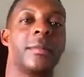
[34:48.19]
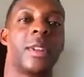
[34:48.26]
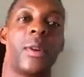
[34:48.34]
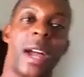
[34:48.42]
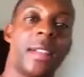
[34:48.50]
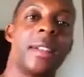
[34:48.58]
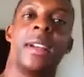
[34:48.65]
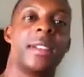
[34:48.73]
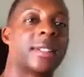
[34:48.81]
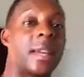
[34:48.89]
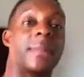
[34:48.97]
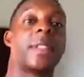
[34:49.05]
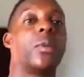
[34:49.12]
right?
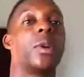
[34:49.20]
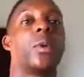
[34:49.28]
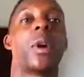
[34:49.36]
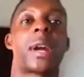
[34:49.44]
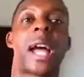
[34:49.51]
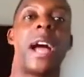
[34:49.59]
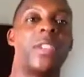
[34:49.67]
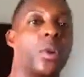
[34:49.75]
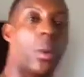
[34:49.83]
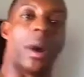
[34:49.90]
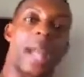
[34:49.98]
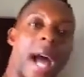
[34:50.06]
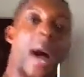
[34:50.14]
Same thing when you work out. You
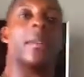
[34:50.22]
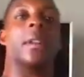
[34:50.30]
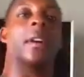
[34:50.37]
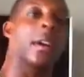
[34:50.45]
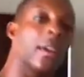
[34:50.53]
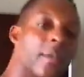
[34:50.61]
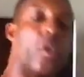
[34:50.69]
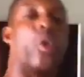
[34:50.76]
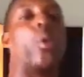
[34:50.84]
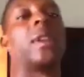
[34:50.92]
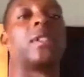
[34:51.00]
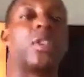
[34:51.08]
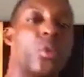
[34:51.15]
work out for a
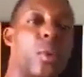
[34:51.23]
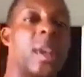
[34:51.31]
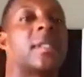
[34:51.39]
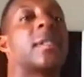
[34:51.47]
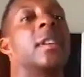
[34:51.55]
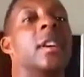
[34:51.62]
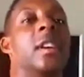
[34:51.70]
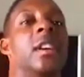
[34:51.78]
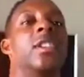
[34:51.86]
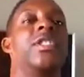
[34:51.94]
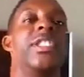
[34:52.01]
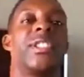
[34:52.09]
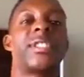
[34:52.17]
week, 2 weeks.
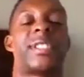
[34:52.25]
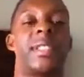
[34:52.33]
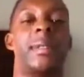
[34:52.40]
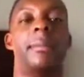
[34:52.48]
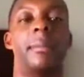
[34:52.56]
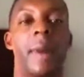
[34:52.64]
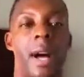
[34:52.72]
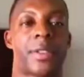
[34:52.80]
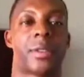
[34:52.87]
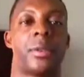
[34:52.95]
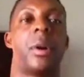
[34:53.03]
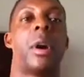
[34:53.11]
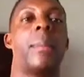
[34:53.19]
You don't see the
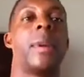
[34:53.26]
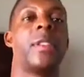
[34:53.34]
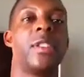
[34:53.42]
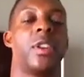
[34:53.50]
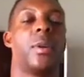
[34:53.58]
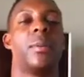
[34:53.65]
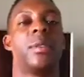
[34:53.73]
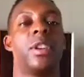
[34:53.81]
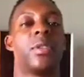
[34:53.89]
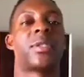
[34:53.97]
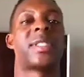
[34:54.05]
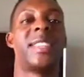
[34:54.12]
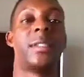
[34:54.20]
muscle on me. You
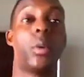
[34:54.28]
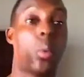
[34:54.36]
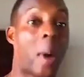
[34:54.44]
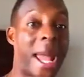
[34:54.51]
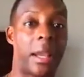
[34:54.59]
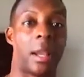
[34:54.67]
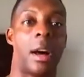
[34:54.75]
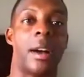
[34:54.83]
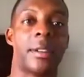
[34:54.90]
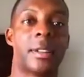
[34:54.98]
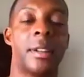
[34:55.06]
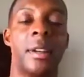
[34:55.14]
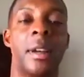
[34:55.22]
don't see the weight
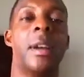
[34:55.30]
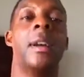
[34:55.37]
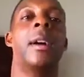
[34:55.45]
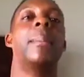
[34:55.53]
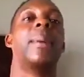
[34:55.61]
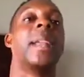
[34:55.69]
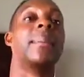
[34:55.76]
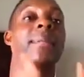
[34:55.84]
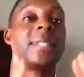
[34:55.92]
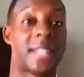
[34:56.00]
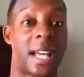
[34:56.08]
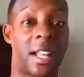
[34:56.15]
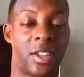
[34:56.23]
loss. But I'm
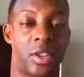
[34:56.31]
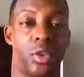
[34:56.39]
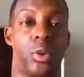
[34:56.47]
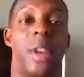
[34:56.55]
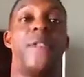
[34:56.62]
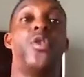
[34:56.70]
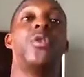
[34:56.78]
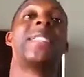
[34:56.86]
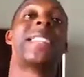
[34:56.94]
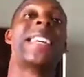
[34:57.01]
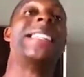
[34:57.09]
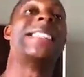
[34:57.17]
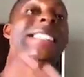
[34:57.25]
telling you, if you
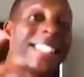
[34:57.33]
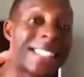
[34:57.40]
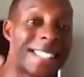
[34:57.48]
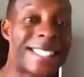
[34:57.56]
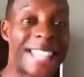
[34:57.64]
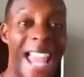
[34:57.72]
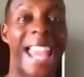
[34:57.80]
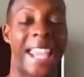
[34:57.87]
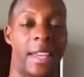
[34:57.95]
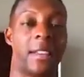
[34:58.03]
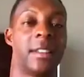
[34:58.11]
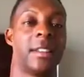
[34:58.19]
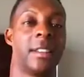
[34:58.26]
can
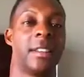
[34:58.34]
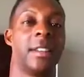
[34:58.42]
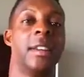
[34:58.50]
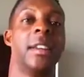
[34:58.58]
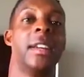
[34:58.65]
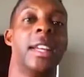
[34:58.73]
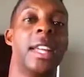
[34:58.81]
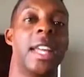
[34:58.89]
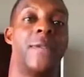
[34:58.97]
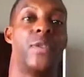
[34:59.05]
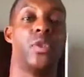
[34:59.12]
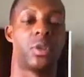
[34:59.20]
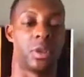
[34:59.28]
sustain,
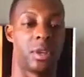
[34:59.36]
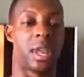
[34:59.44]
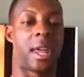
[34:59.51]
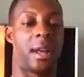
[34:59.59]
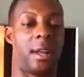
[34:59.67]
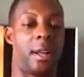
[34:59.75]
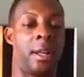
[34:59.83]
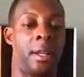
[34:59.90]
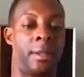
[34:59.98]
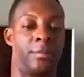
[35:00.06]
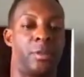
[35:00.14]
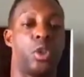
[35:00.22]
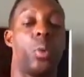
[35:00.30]
if you can
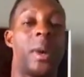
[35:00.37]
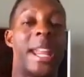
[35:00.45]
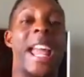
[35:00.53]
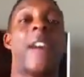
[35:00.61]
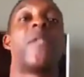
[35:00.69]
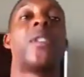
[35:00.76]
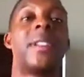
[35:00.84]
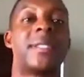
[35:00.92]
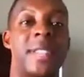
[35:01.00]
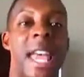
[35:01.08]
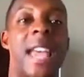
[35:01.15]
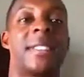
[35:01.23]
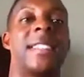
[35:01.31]
do whatever it
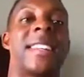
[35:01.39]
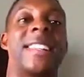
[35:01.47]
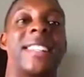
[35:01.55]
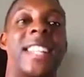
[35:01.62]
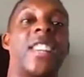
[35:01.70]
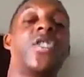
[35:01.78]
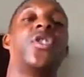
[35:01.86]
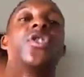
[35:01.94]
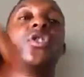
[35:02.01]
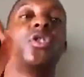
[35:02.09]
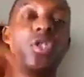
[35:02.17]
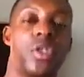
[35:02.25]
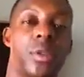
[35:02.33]
takes to continue
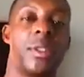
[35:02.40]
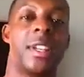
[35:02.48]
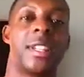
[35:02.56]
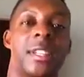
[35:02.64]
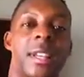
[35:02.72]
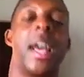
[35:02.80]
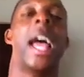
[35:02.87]
to do this,